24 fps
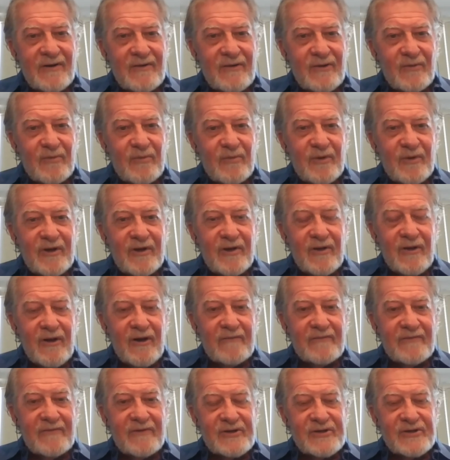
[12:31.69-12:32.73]
You peel
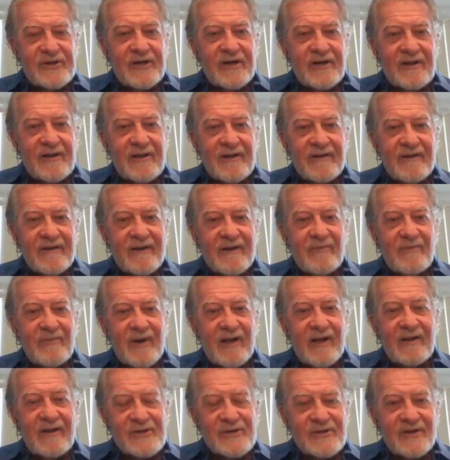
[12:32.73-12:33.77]
off the shell and then
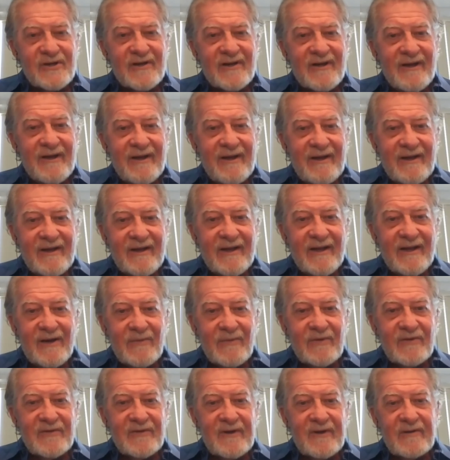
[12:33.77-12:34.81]
polish it, and that
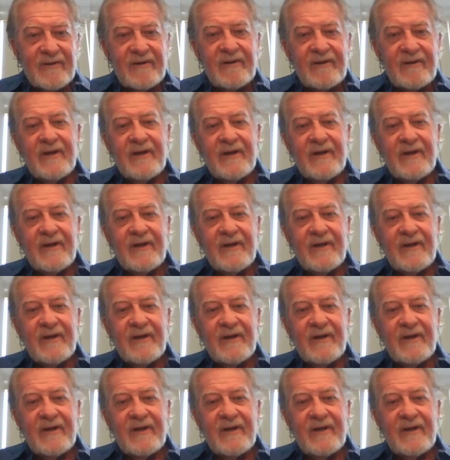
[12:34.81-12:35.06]
was it.